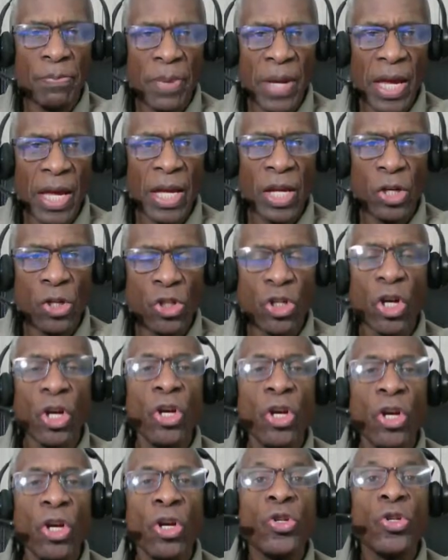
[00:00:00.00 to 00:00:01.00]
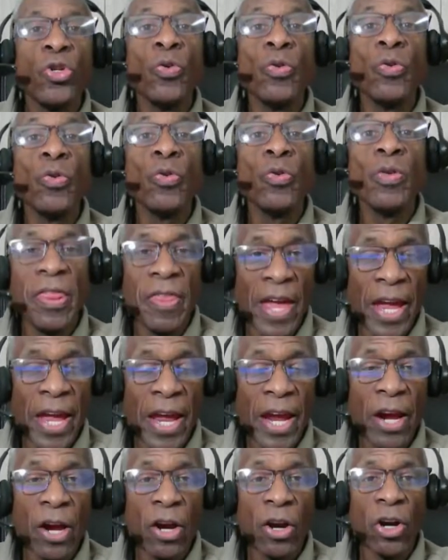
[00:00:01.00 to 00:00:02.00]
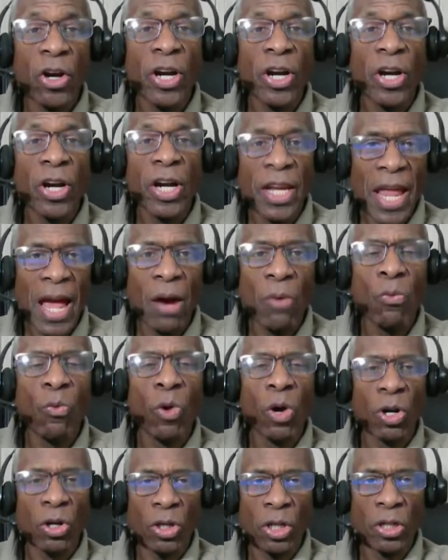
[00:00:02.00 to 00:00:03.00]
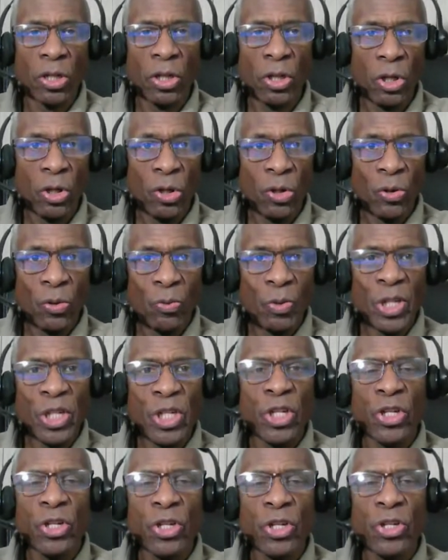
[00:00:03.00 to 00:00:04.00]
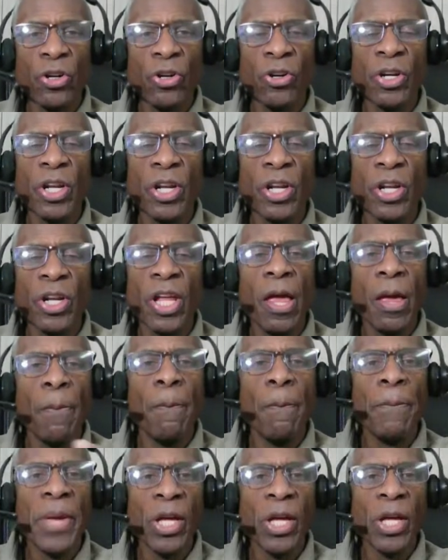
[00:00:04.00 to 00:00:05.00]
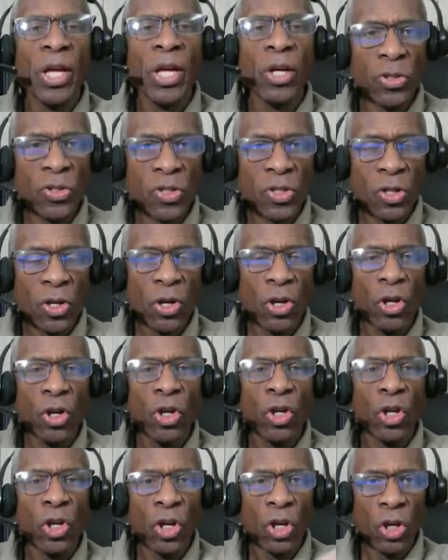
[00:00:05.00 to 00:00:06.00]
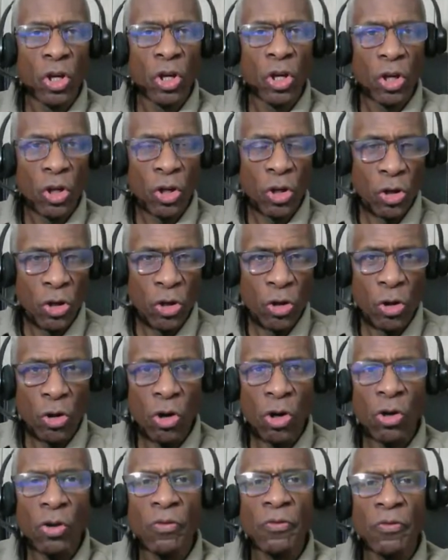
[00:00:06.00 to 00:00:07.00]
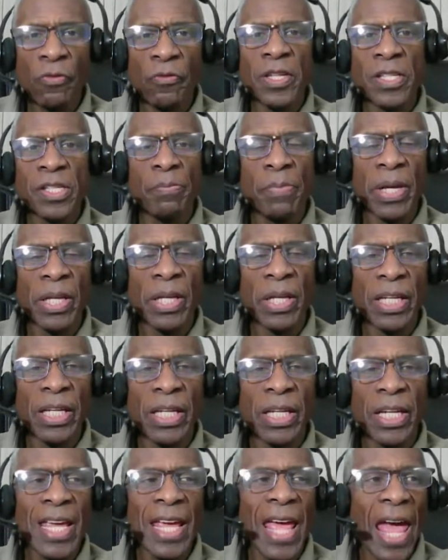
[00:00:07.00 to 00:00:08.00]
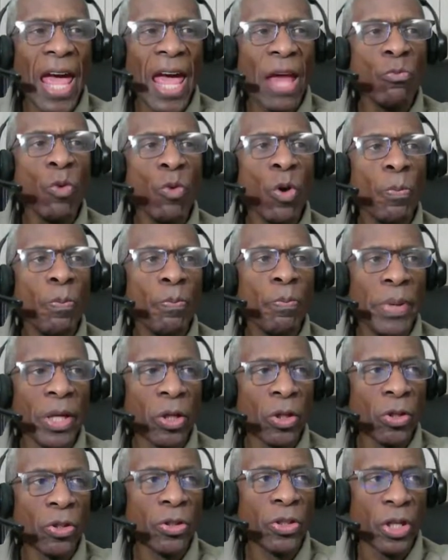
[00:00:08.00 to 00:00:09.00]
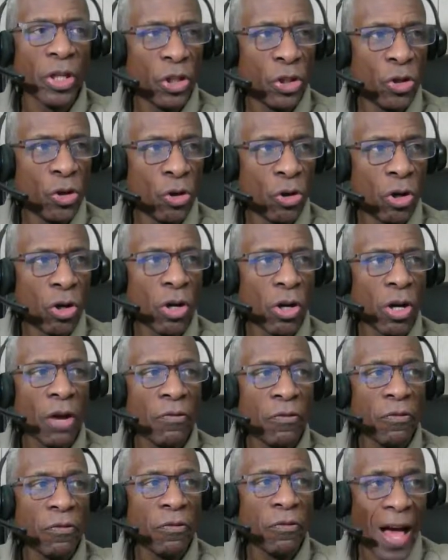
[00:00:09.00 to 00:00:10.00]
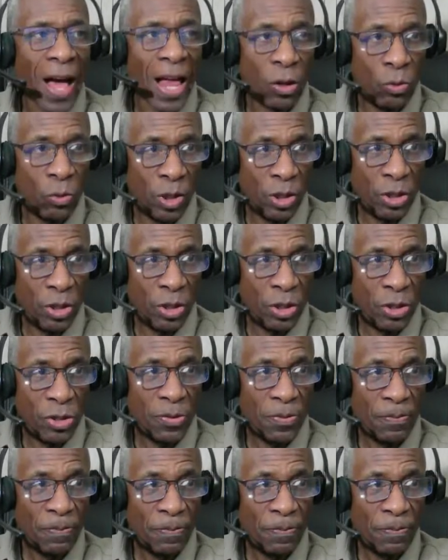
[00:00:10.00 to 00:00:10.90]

page to their network, which in turn builds your visibility and will build your followers.